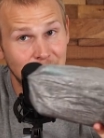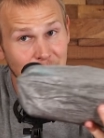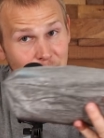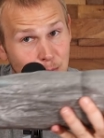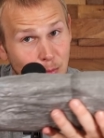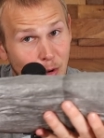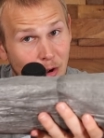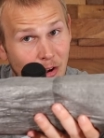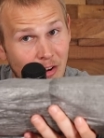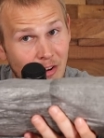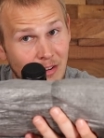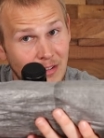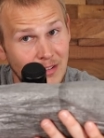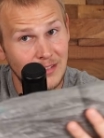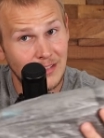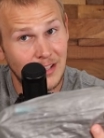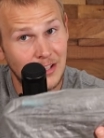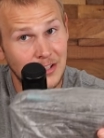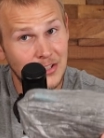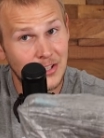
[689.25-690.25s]

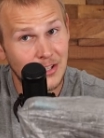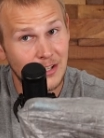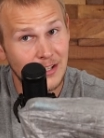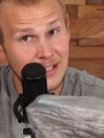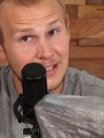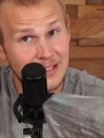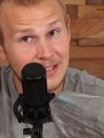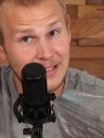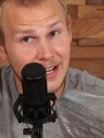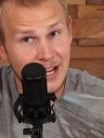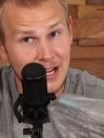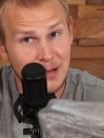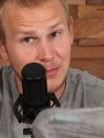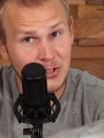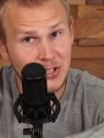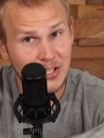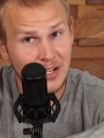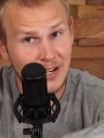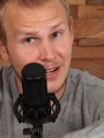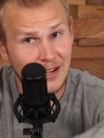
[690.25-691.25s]
Small, luxurious
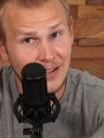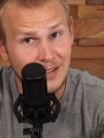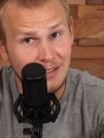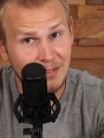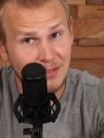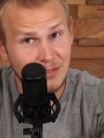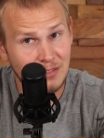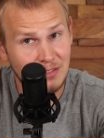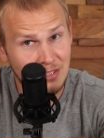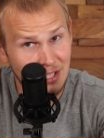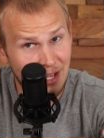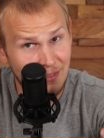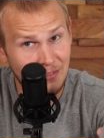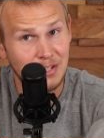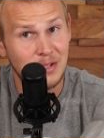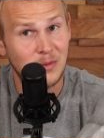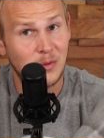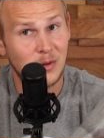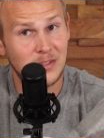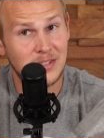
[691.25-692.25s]
camp chair.
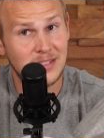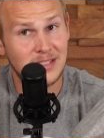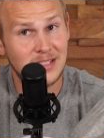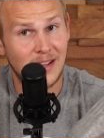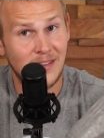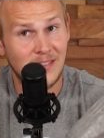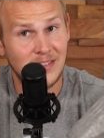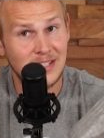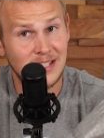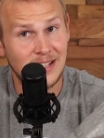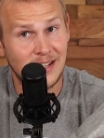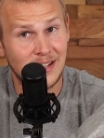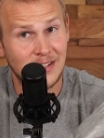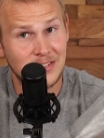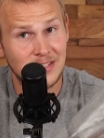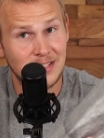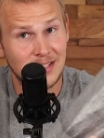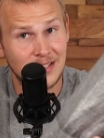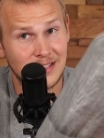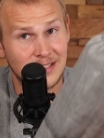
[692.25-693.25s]
Definitely worth 17
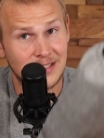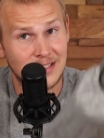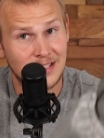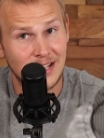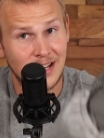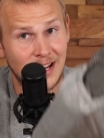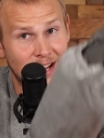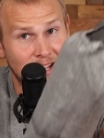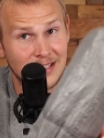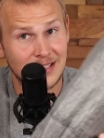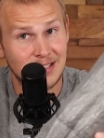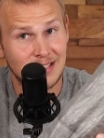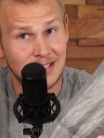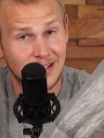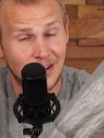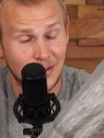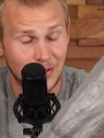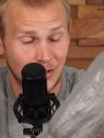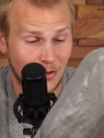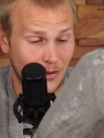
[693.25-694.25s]
ounces to not
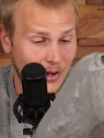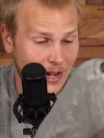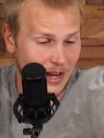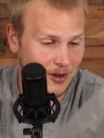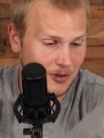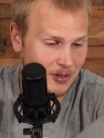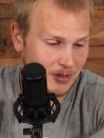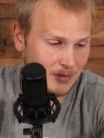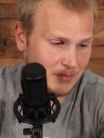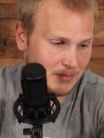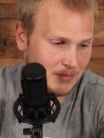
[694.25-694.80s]
sit on the ground.